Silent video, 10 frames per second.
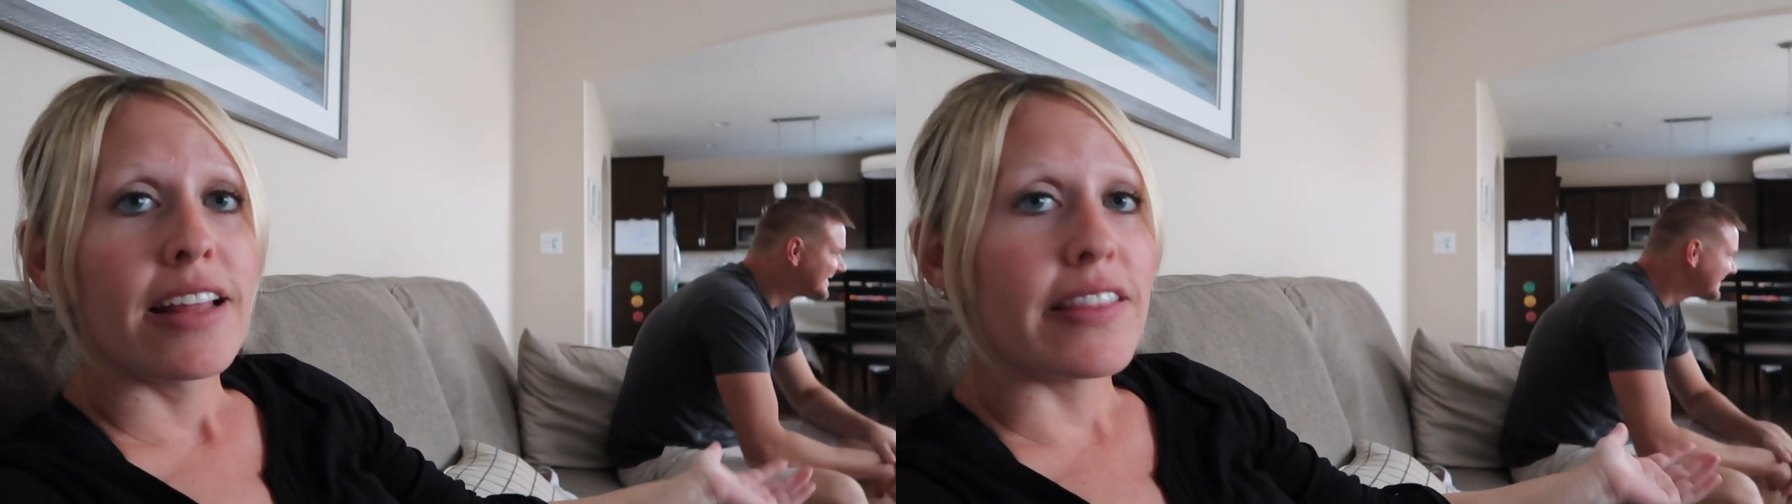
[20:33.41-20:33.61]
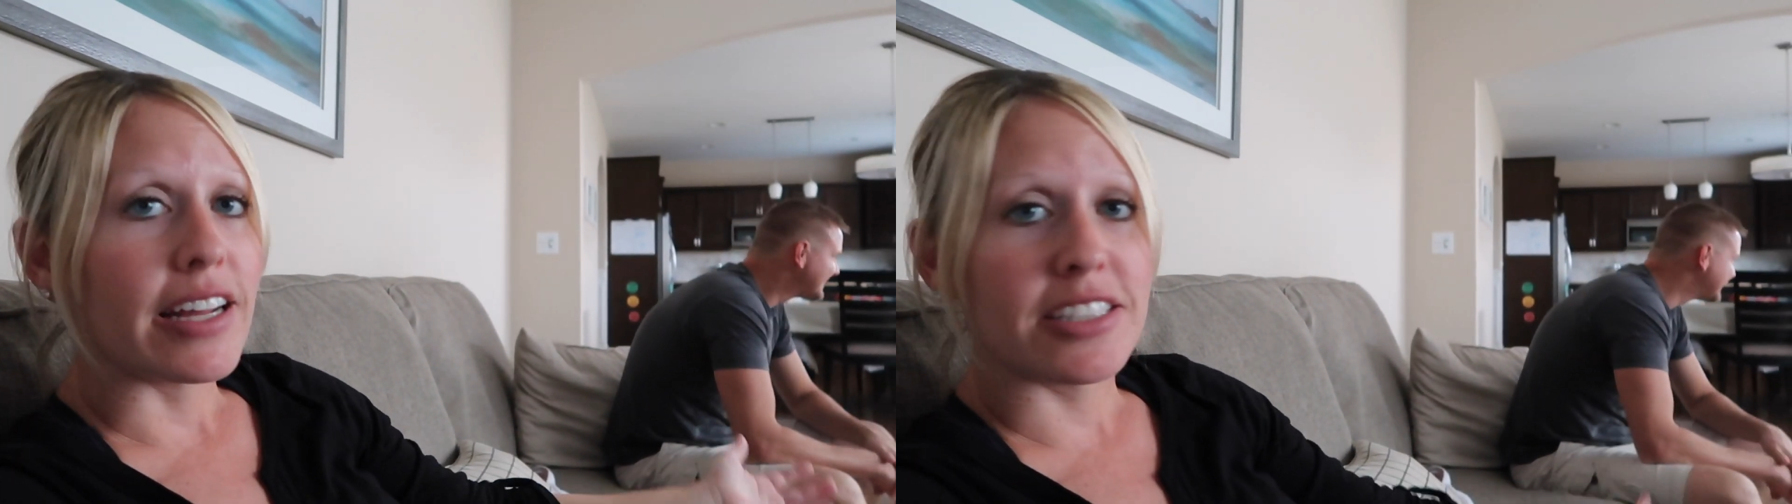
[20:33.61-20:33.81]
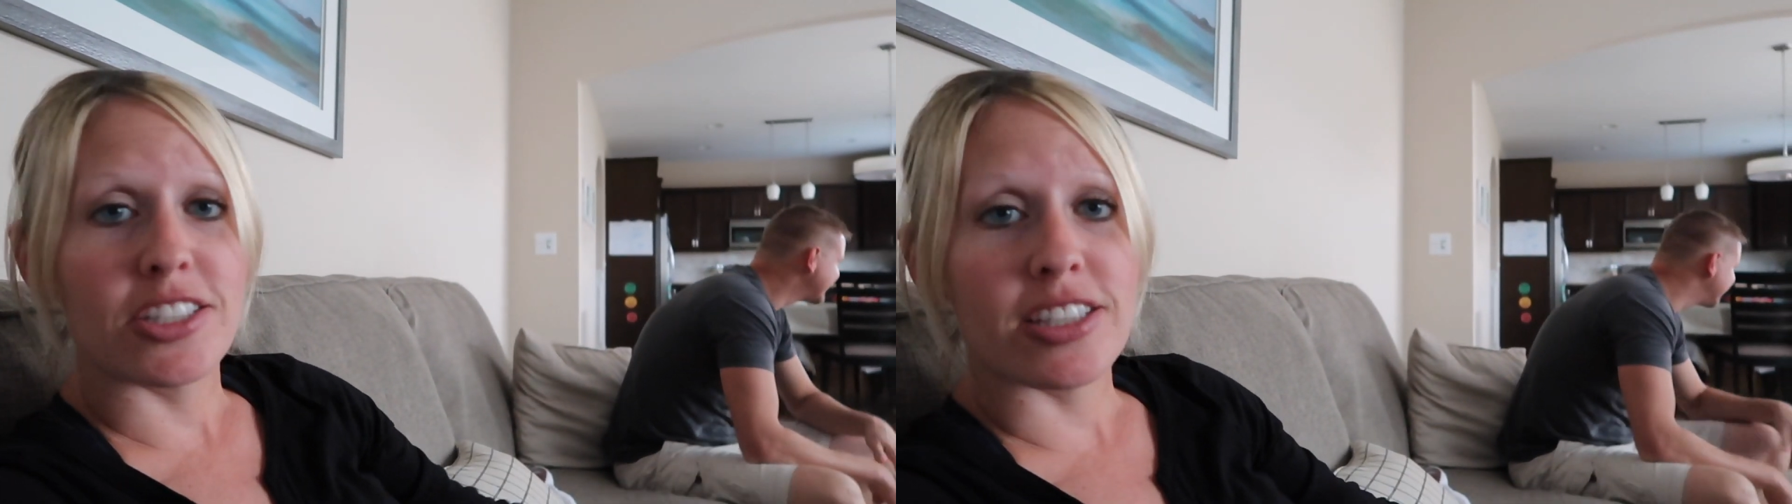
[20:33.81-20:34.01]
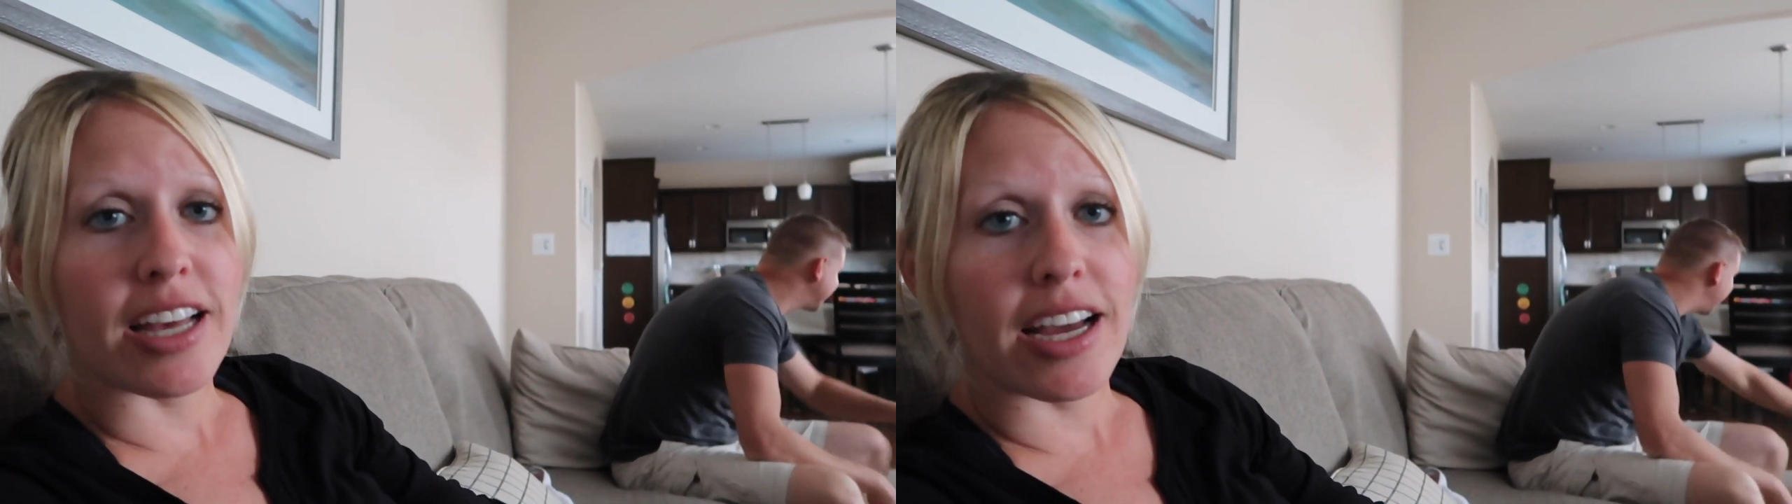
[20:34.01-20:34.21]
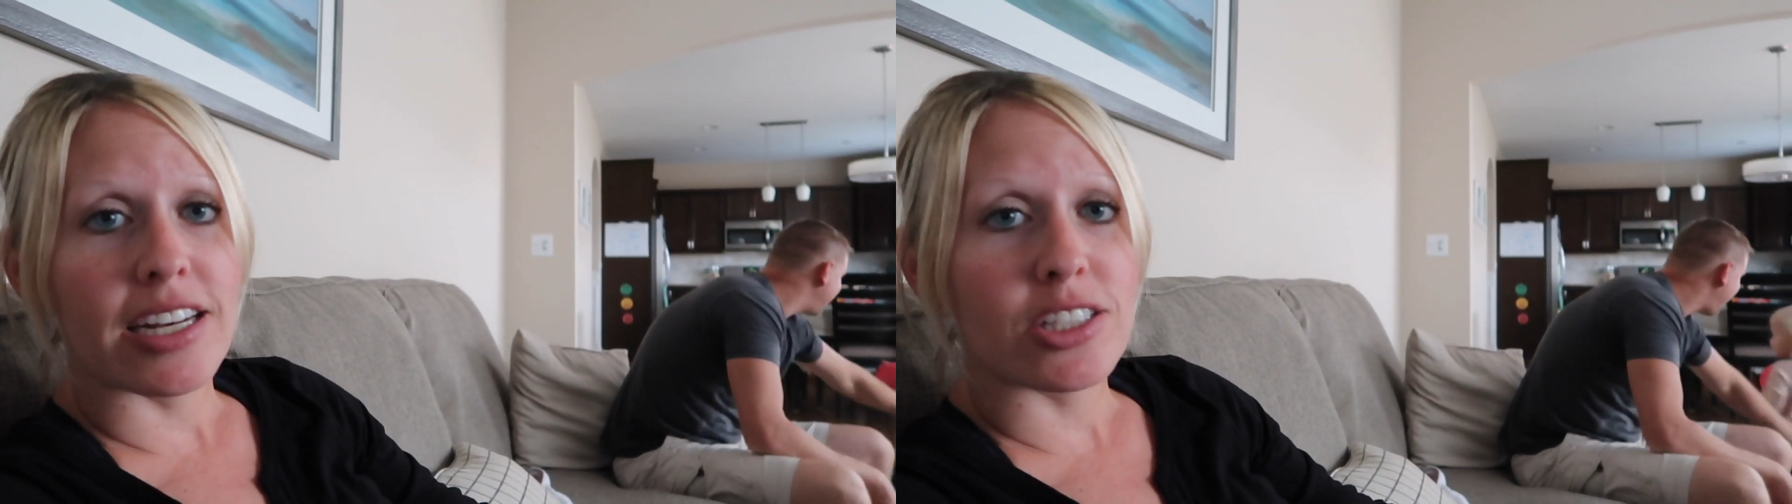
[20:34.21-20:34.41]
That's just the
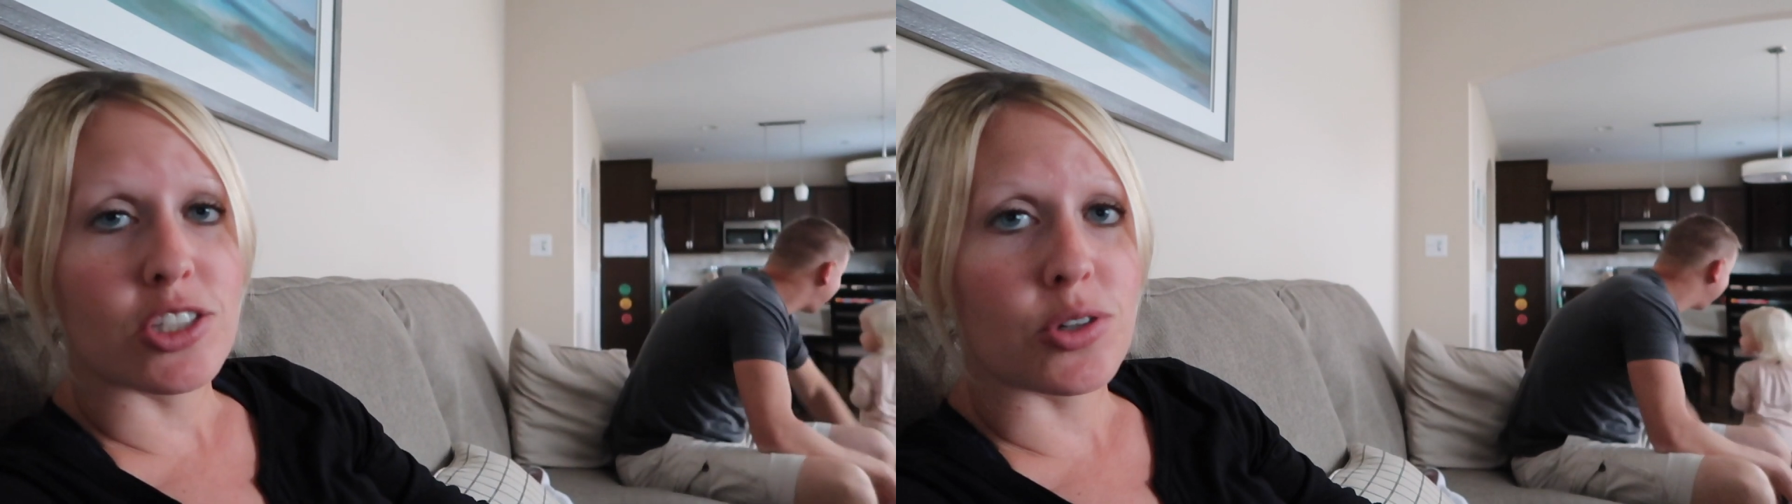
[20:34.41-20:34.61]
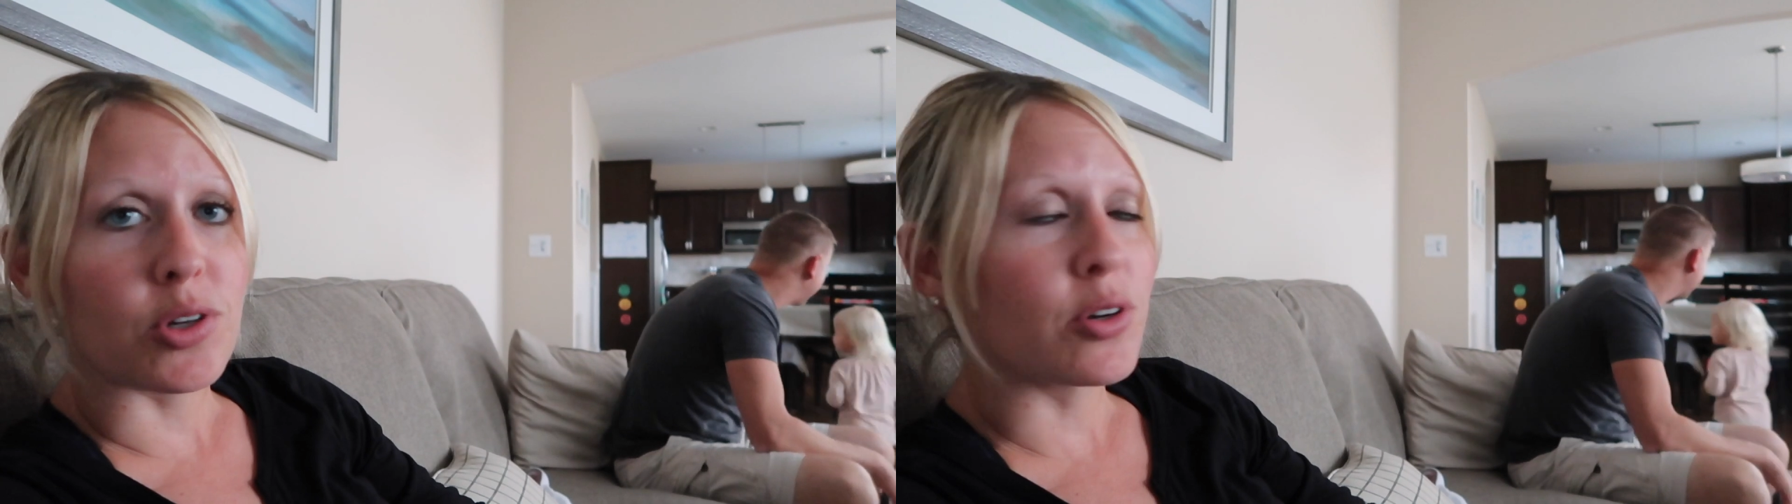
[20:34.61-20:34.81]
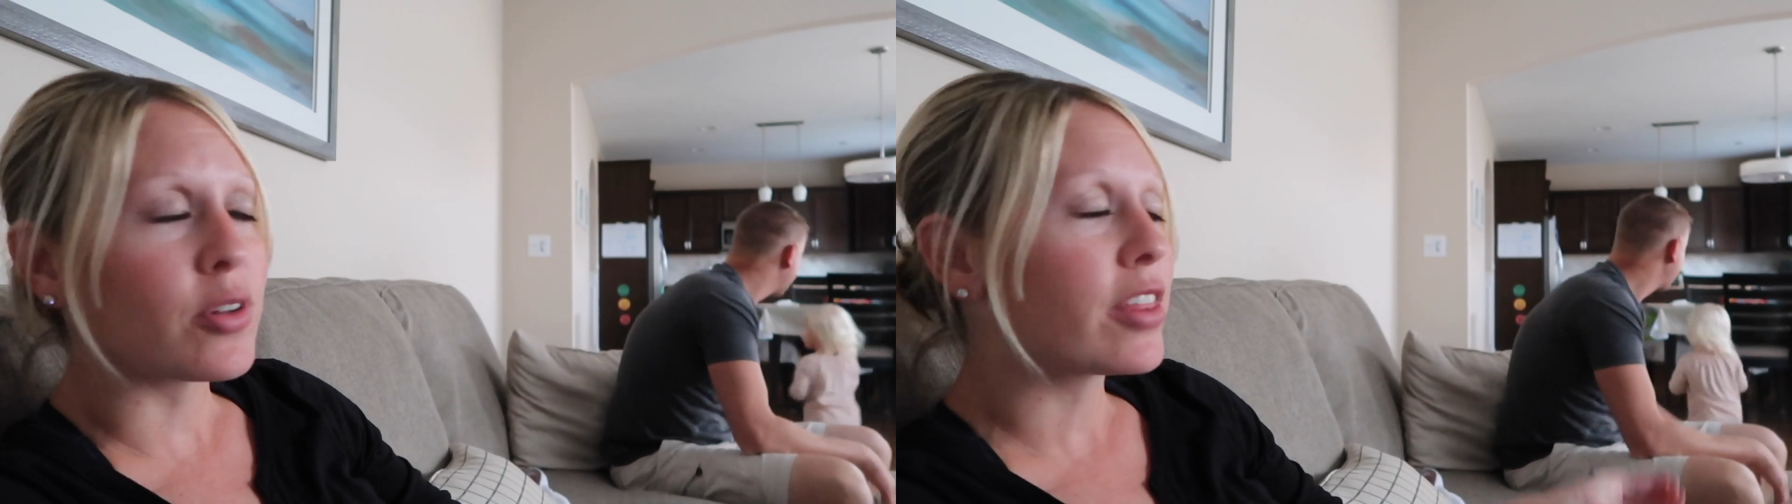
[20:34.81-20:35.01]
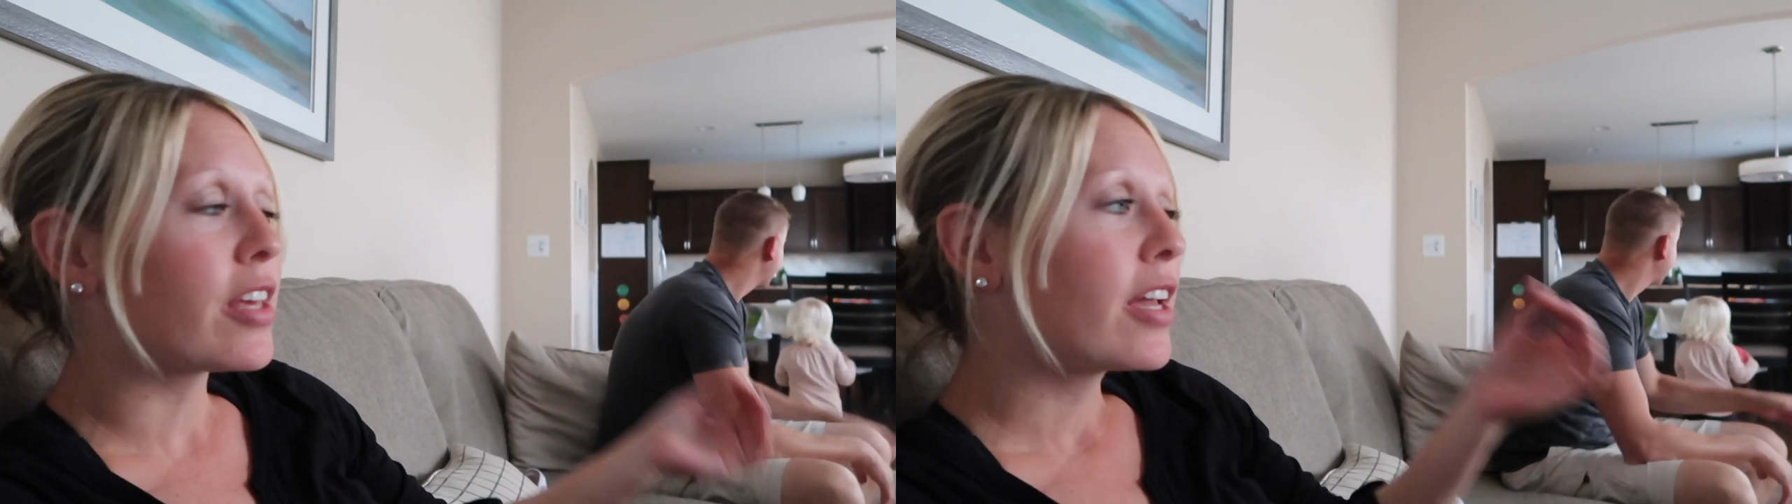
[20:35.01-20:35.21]
honest truth.